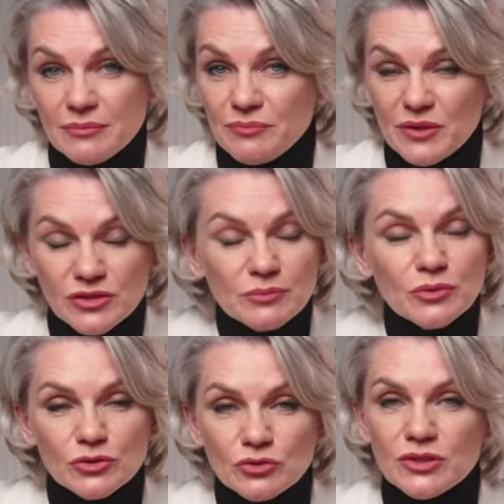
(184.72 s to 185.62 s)

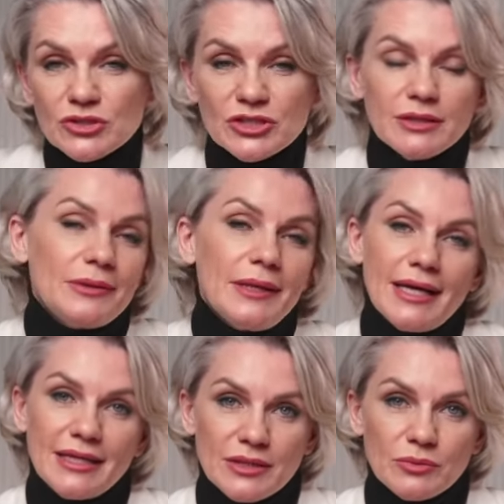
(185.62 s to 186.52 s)
impossible to achieve in
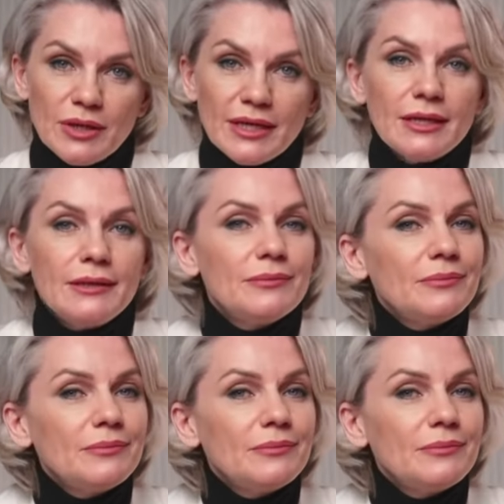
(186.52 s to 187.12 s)
any way.